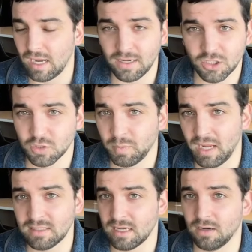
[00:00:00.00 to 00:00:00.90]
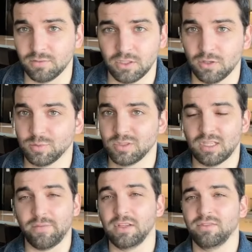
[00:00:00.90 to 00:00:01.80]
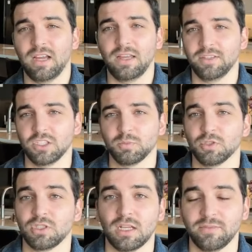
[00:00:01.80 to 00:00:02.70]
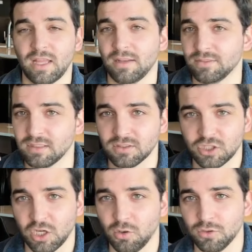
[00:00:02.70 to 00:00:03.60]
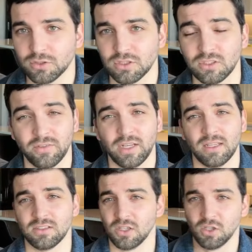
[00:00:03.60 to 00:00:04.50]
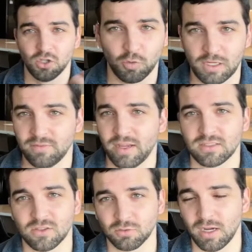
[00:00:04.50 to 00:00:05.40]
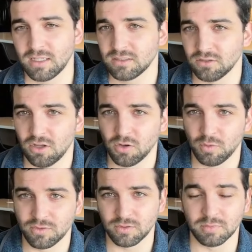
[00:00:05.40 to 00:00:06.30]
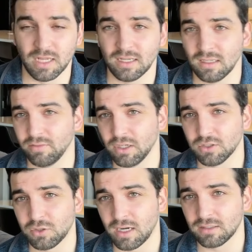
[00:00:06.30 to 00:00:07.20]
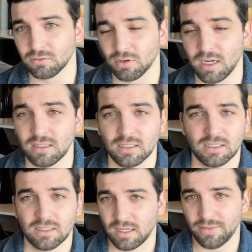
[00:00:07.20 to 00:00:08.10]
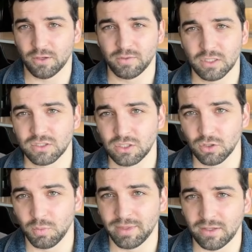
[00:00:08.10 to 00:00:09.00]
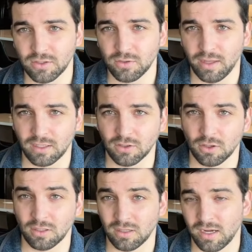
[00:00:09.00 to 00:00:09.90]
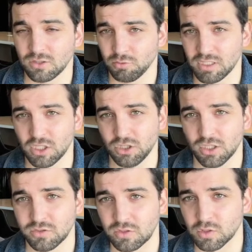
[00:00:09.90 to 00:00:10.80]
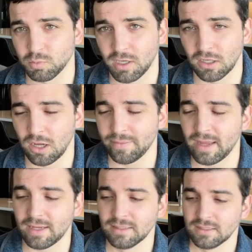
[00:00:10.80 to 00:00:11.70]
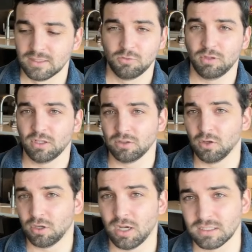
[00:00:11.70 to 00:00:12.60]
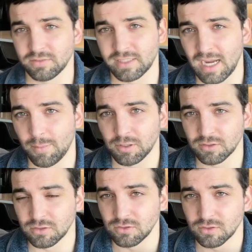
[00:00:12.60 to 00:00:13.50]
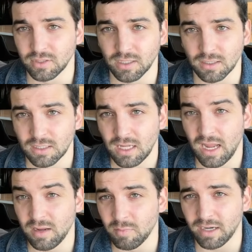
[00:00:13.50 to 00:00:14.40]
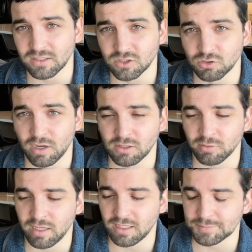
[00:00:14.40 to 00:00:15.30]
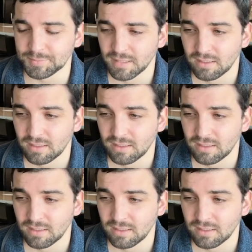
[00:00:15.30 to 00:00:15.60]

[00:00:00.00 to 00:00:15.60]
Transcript: And it just pays out, 75-ish% of that to shareholders as dividends, reinvest the rest along with some debt at a very attractive rate. Again, they're very skilled at what they do. They can earn a nice risk-adjusted spread on that with their low cost of capital due to their A- credit rating.